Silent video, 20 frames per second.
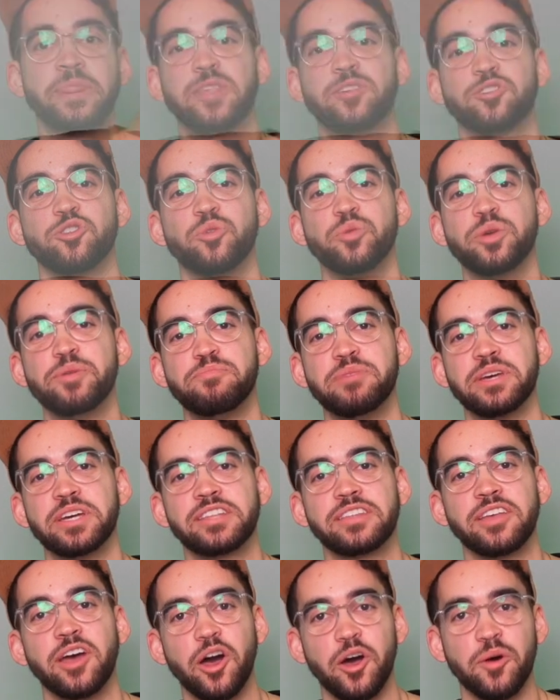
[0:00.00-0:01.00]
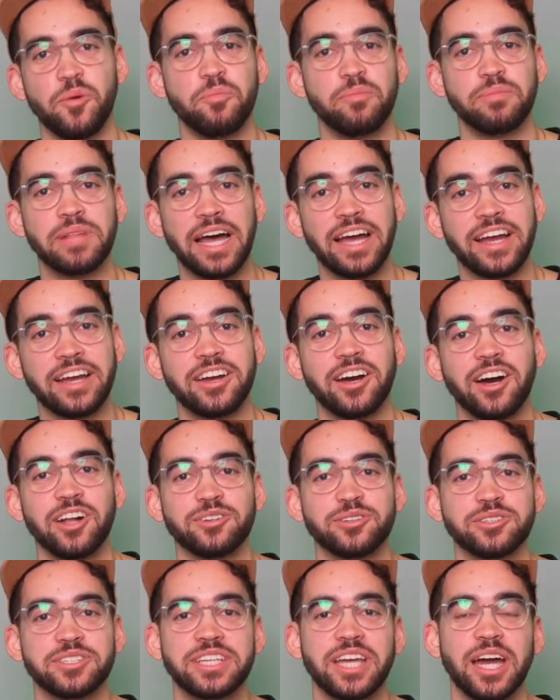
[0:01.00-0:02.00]
So we pick a black
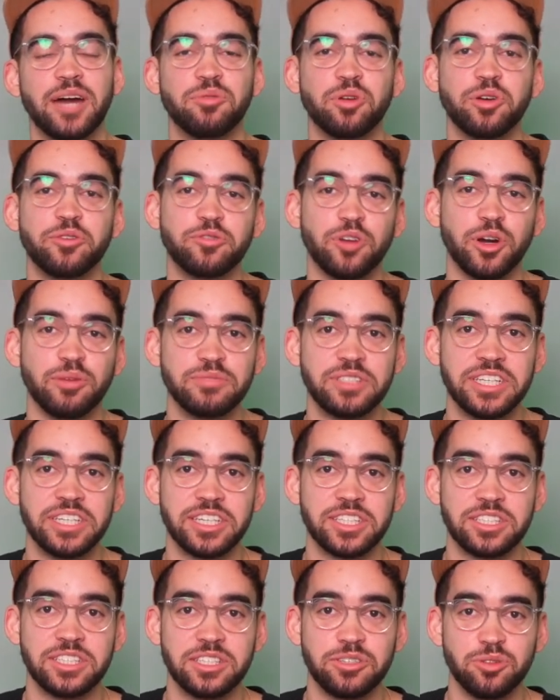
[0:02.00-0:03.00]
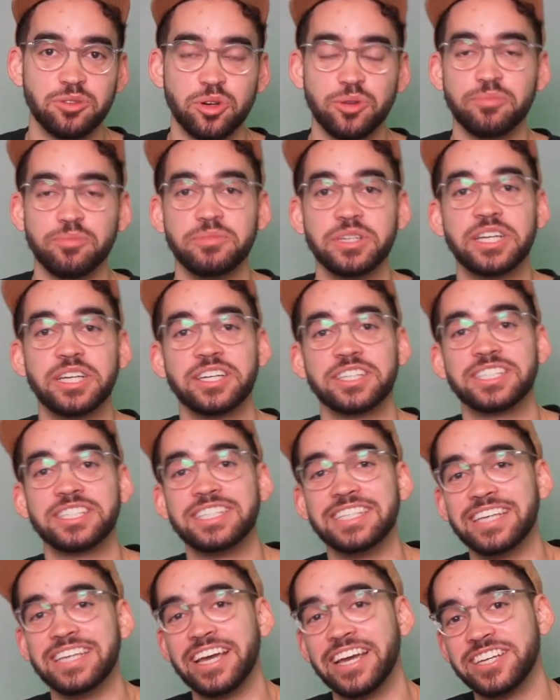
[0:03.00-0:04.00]
colored camera from G.S.D Group because
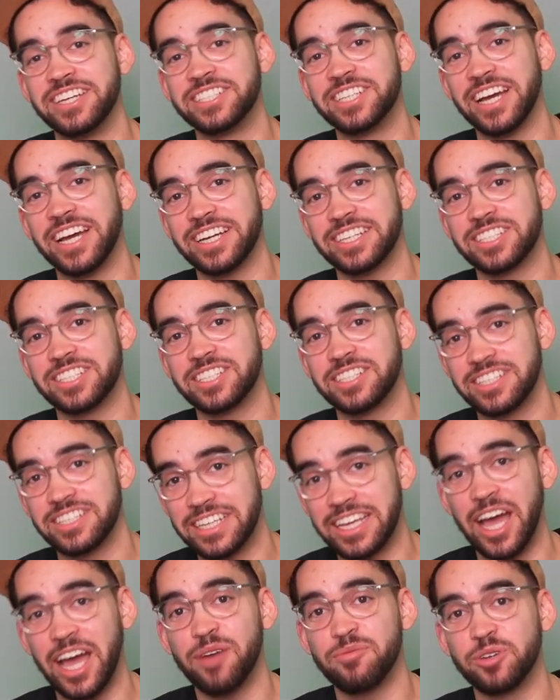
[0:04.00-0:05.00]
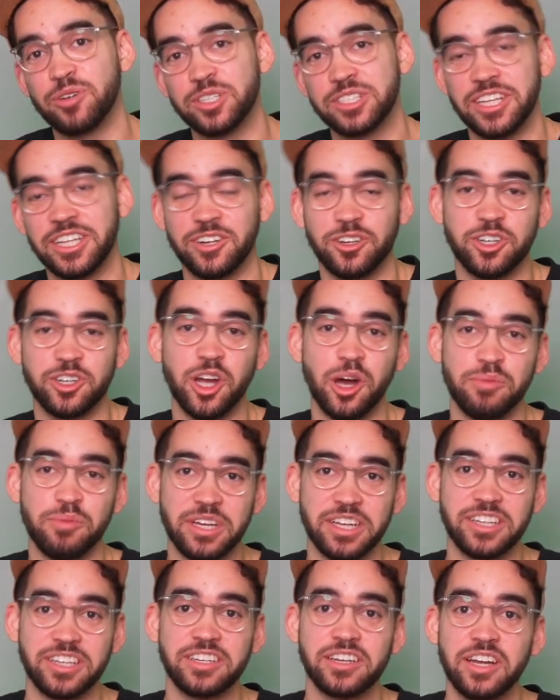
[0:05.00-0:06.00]
the Ajax cameras that are coming
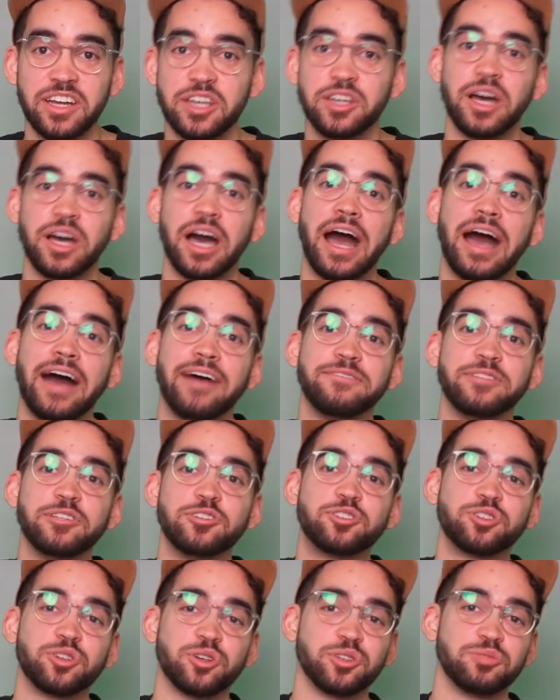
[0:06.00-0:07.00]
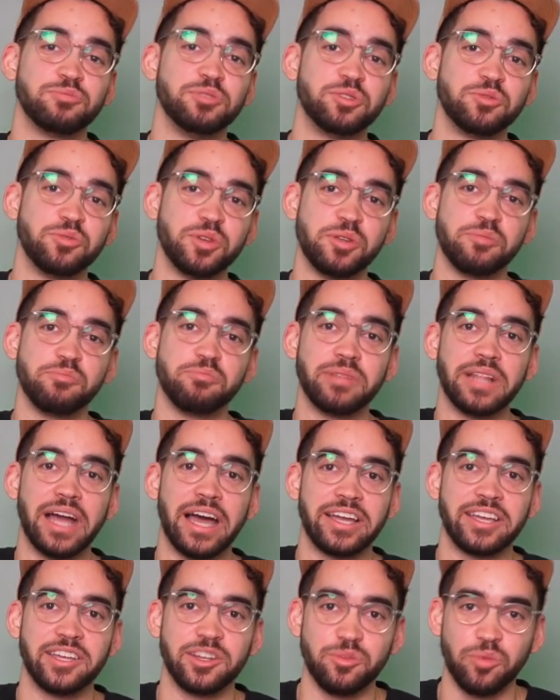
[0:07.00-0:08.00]
in have the choice between
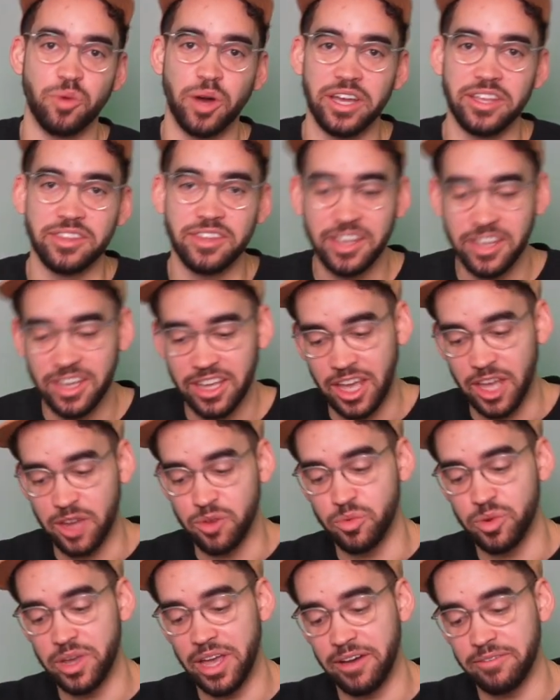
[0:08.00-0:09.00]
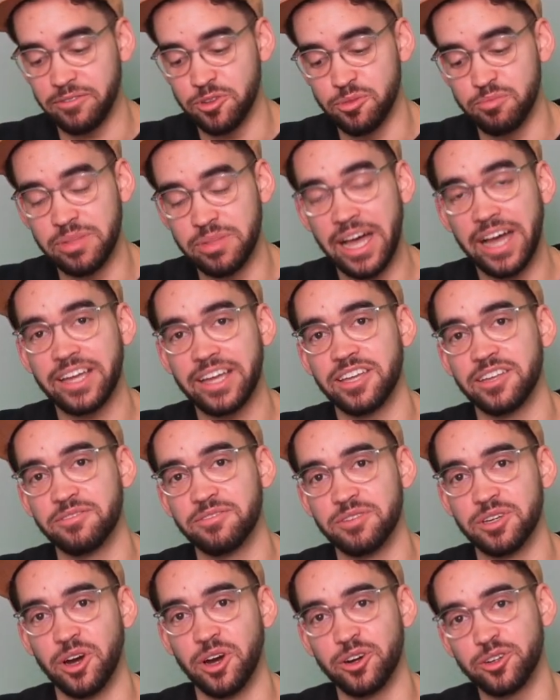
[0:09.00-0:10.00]
black and white. And we have the black
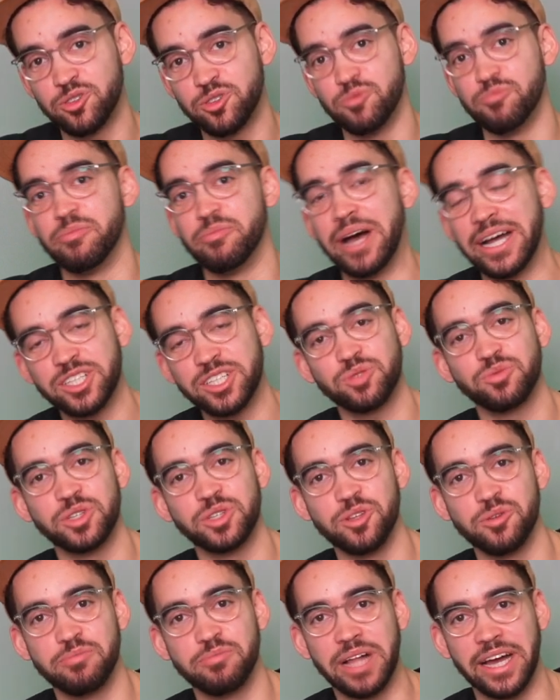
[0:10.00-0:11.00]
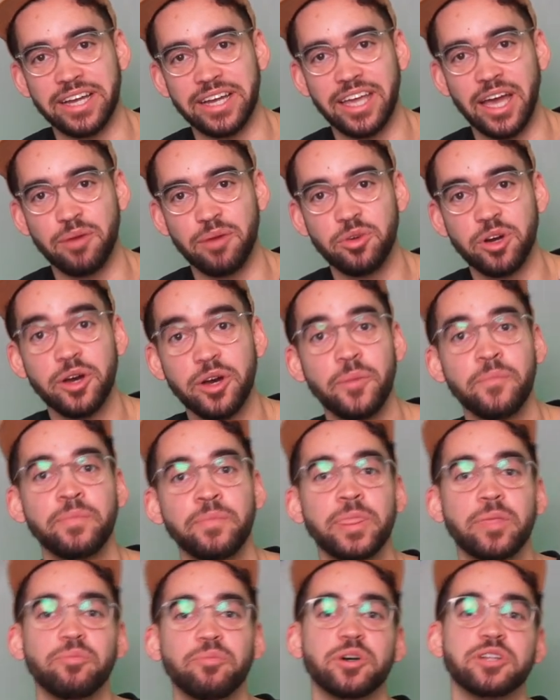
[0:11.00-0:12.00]
NVR to match with the black camera,
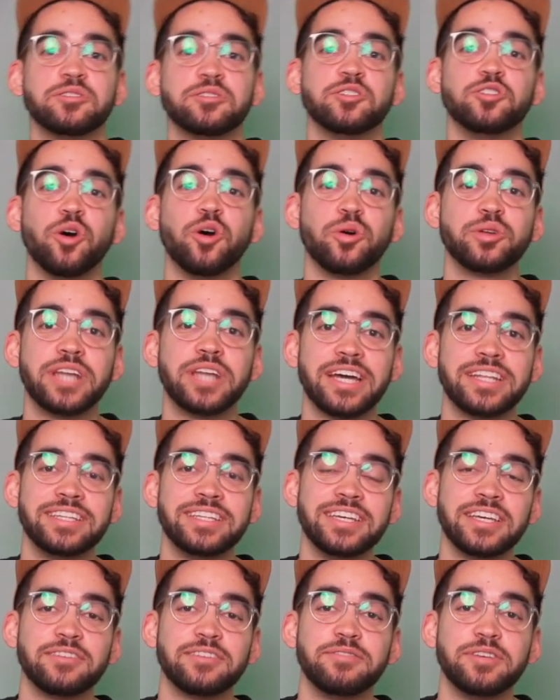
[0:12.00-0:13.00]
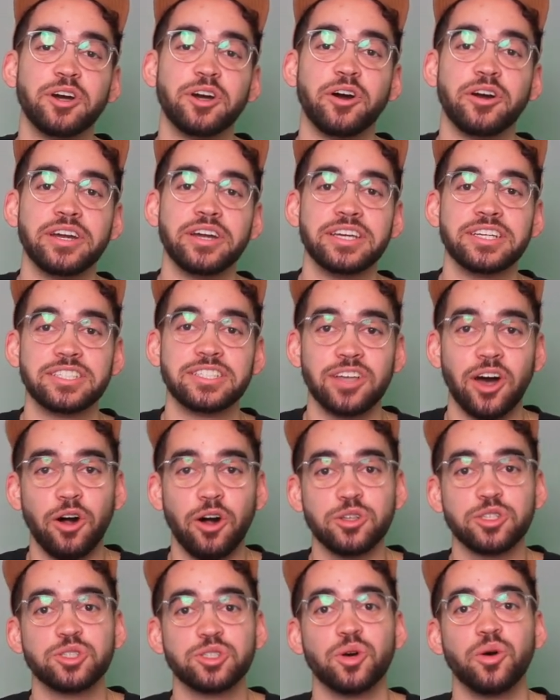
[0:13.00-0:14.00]
but know that the NVR is
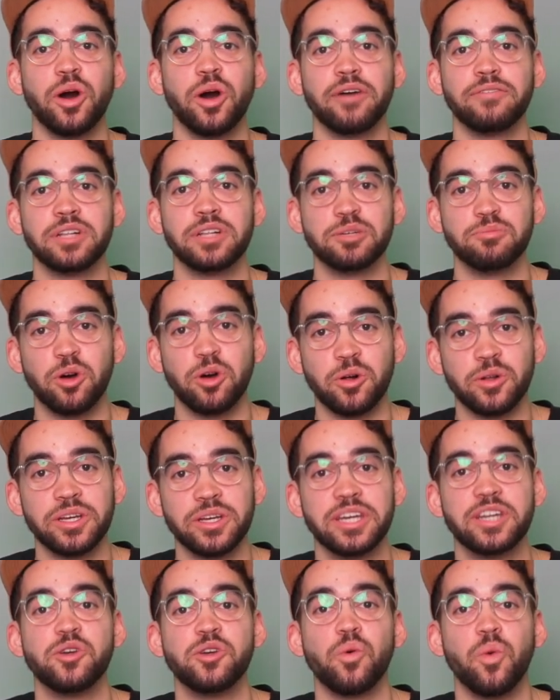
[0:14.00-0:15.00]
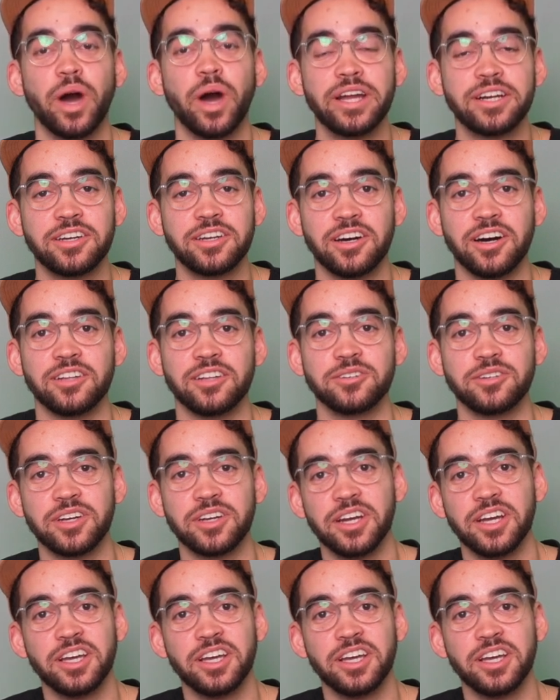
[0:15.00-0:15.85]
also available in a white color.